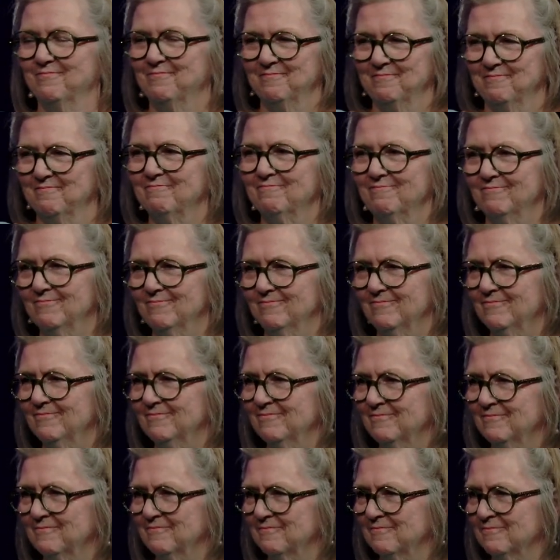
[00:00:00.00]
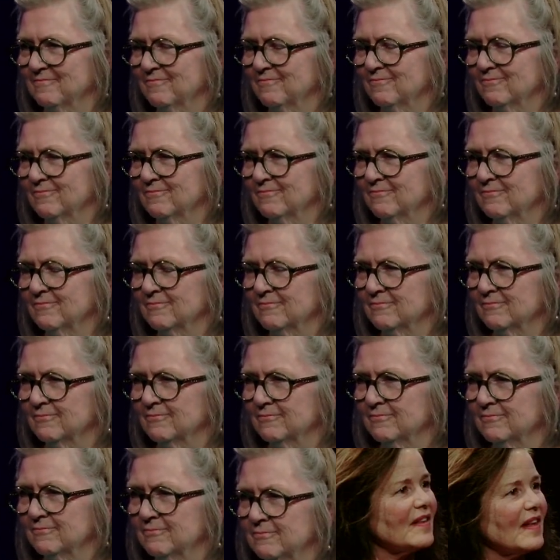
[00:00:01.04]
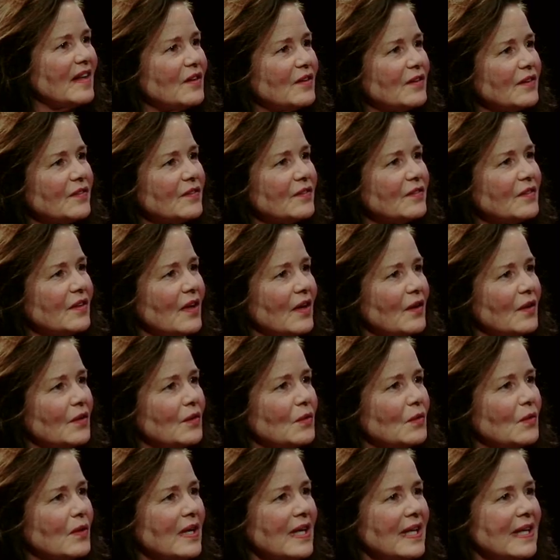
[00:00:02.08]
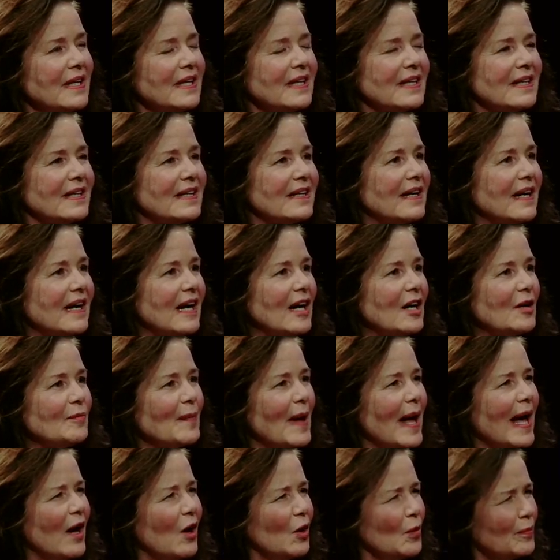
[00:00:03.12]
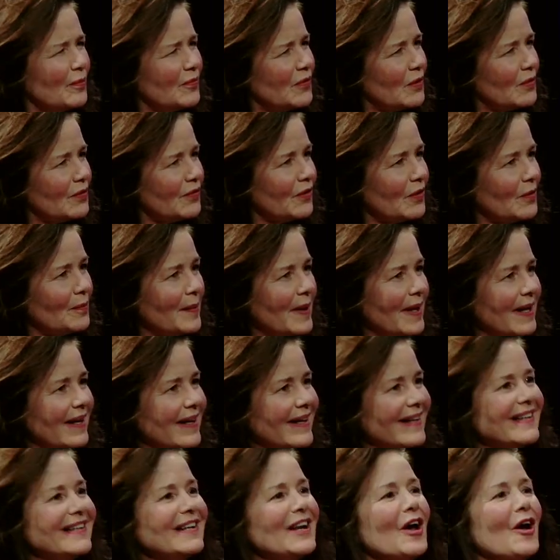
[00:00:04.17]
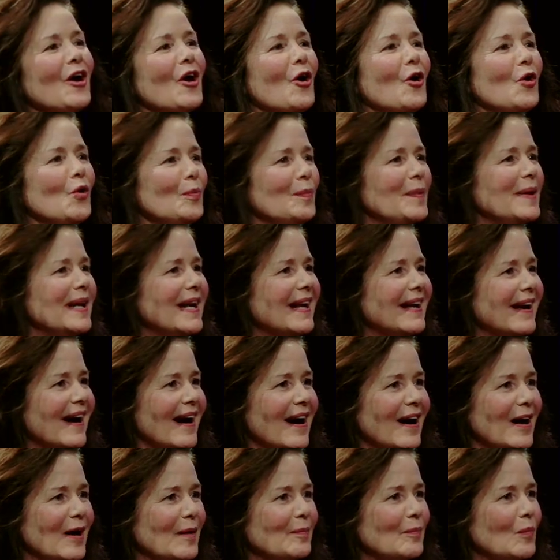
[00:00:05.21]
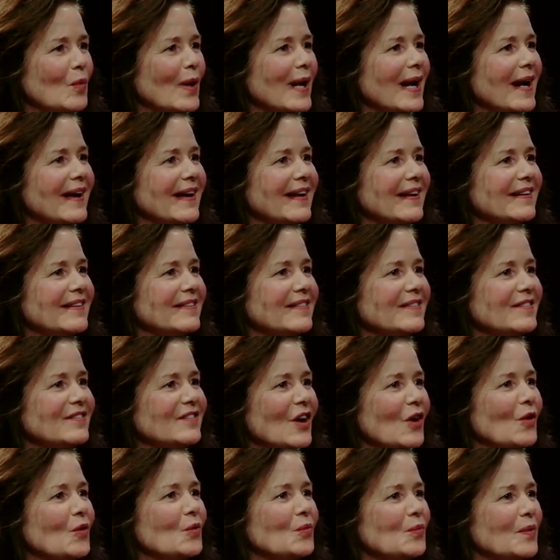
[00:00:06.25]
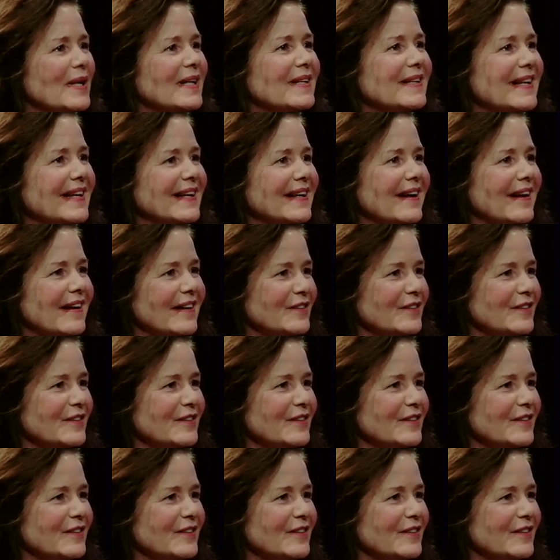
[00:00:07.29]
because we get into things that are so helpful for me in opening up what I don't really